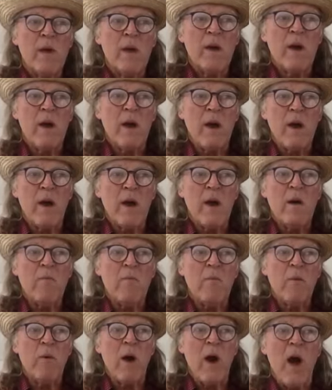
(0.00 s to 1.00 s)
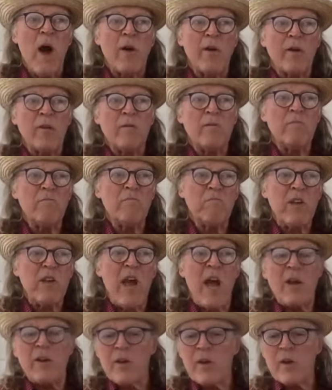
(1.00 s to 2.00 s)
uh,
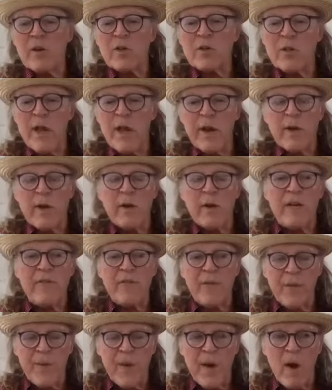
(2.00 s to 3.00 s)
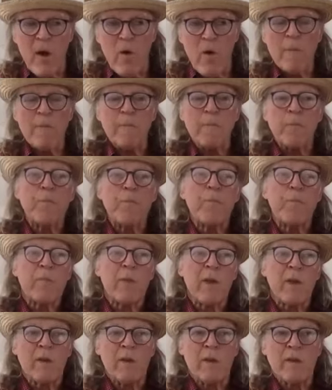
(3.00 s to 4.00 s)
110 years later, even though
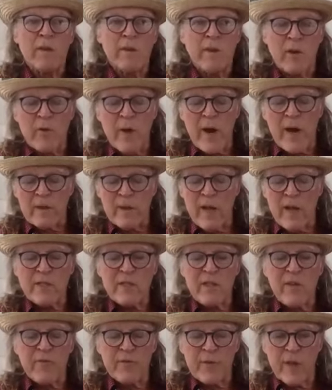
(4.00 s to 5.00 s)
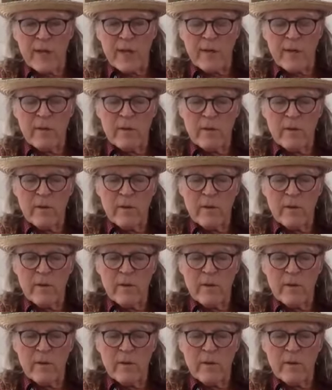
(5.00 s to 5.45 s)
the great Leslie Flint